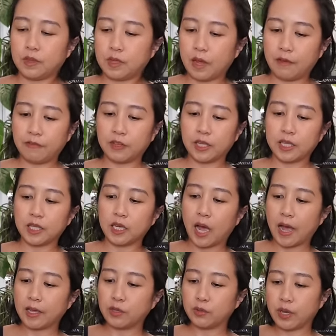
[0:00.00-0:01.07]
I feel like the
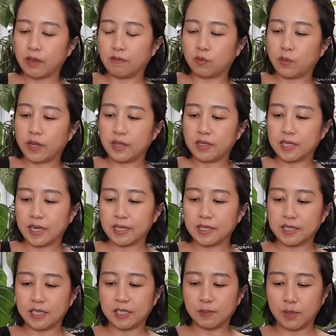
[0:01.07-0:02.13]
guy who gave away the
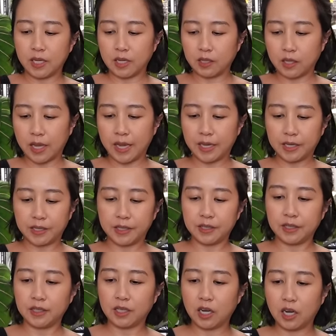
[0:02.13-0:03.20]
desk is being
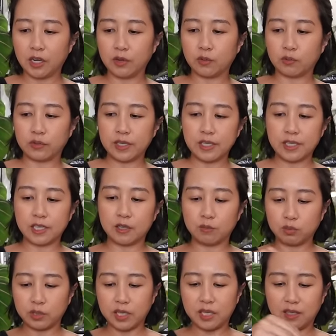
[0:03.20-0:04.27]
like
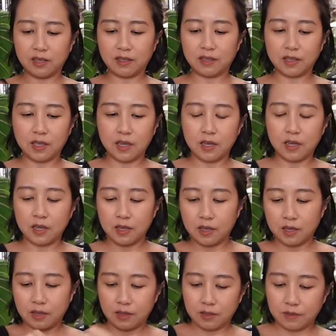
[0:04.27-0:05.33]
unreasonably
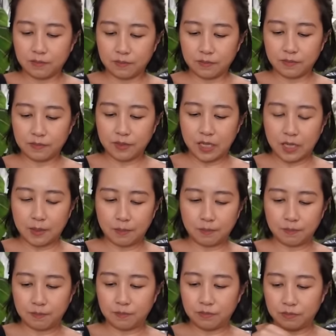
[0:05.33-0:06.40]

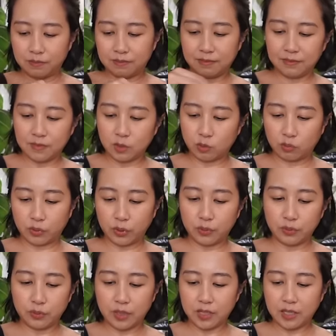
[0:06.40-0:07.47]

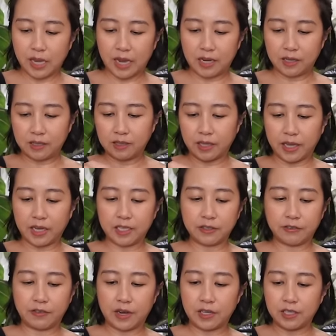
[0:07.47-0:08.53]
rude and like
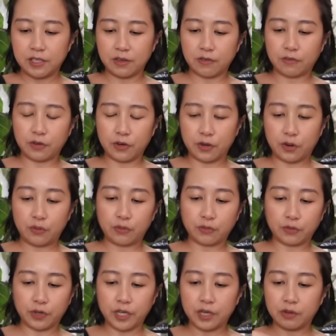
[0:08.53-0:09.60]
defensive for no
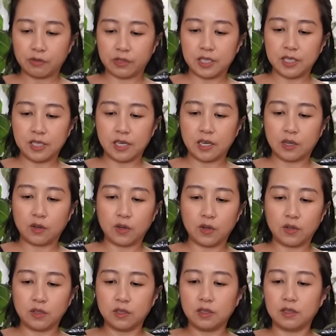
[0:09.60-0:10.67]
freaking reason at
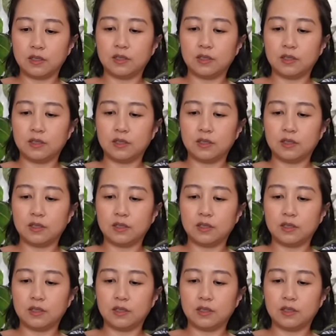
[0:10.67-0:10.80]
all.